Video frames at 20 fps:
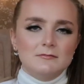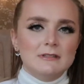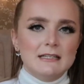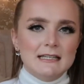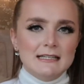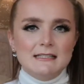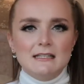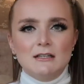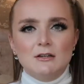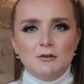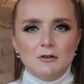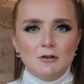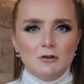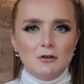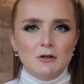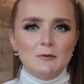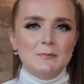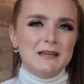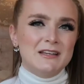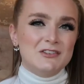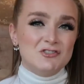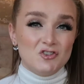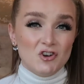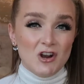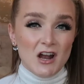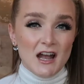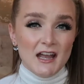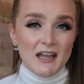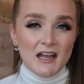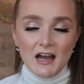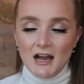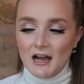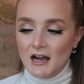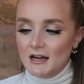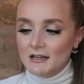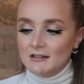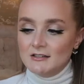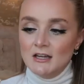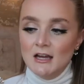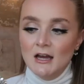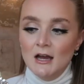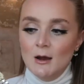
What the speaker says: is it going to look a bit try hard?